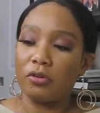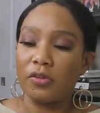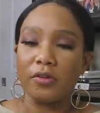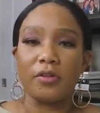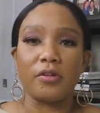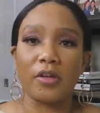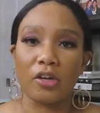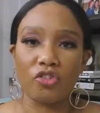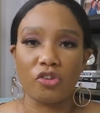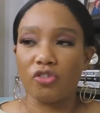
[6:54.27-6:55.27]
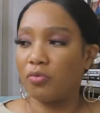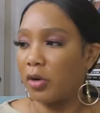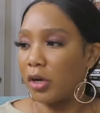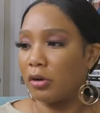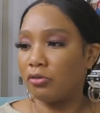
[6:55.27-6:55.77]
you know, this is actually to
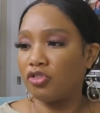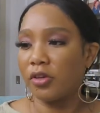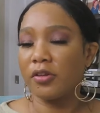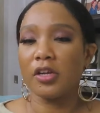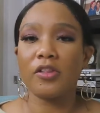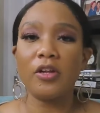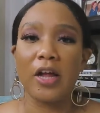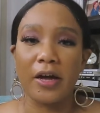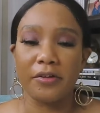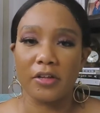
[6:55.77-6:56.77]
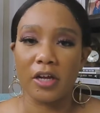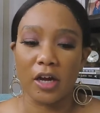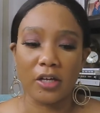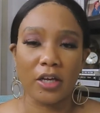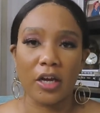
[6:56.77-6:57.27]
wear. Just like the last set,
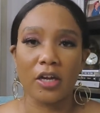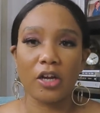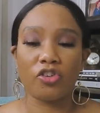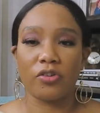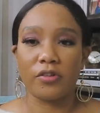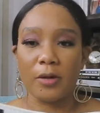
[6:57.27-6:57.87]
I can actually